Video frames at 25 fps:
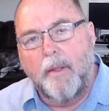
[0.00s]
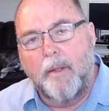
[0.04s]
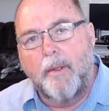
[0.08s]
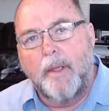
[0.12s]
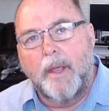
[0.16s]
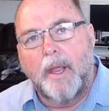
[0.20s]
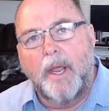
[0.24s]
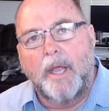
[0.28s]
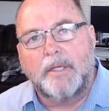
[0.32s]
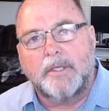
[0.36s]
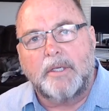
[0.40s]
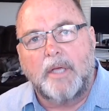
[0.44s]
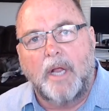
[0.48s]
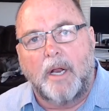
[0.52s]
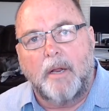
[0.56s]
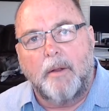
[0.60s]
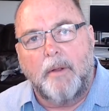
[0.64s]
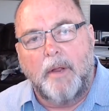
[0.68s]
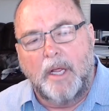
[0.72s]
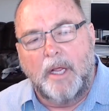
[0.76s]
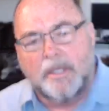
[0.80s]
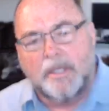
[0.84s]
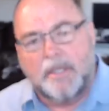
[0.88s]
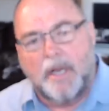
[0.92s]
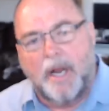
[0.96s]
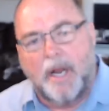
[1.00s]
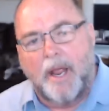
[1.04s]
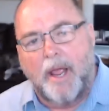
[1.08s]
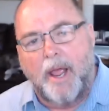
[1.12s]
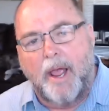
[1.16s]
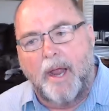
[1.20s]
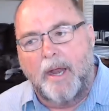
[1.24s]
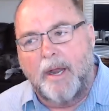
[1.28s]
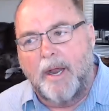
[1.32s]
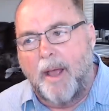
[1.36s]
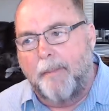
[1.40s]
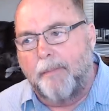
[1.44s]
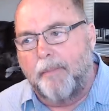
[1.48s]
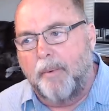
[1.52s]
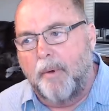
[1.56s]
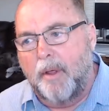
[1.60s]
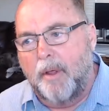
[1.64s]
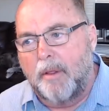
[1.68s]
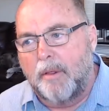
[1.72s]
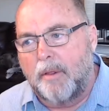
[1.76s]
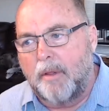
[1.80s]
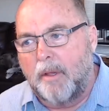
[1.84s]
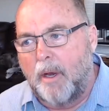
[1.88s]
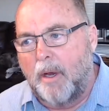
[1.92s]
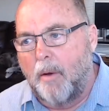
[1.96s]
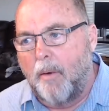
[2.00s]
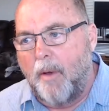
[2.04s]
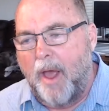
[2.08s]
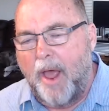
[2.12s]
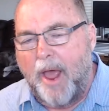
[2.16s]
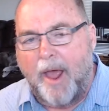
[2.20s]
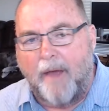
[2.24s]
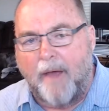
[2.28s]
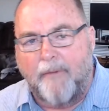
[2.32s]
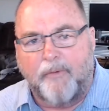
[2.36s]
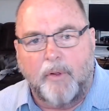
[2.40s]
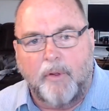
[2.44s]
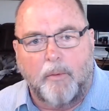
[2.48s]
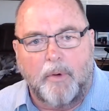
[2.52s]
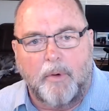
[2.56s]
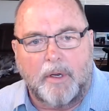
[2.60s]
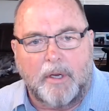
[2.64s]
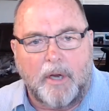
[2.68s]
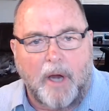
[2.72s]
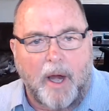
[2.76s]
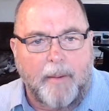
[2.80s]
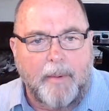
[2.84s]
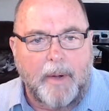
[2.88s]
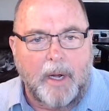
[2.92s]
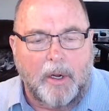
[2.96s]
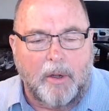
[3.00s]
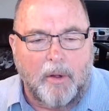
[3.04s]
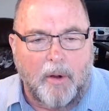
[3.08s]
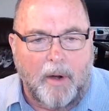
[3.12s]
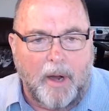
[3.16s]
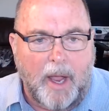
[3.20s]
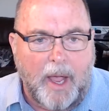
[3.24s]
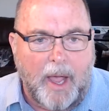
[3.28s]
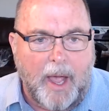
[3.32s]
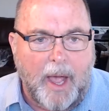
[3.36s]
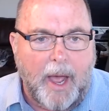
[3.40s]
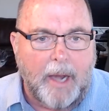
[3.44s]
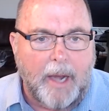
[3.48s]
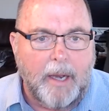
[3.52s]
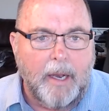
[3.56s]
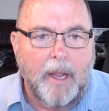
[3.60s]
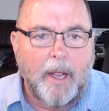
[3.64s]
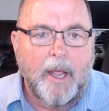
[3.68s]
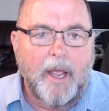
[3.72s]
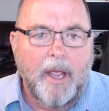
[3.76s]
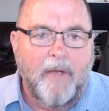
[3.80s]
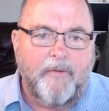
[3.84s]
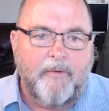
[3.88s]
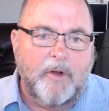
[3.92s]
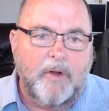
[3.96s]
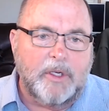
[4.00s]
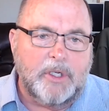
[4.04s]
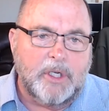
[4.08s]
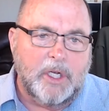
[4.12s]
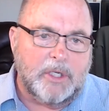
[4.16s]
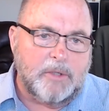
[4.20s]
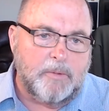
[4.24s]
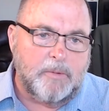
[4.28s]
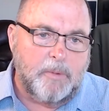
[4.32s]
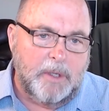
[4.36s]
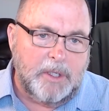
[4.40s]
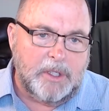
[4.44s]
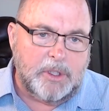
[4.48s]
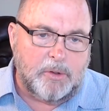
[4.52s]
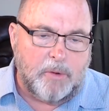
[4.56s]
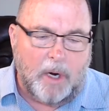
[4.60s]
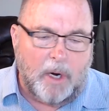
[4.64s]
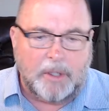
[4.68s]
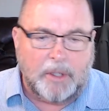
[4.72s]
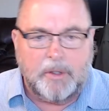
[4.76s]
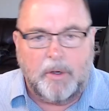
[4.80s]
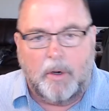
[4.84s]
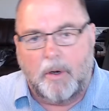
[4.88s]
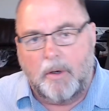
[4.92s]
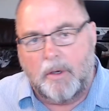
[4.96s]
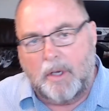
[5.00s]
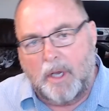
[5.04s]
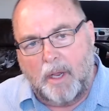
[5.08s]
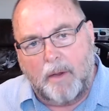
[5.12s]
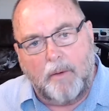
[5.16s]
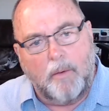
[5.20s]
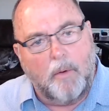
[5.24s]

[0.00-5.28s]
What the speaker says: he's going to end up with half the retirement he could have had if he just restructured it, or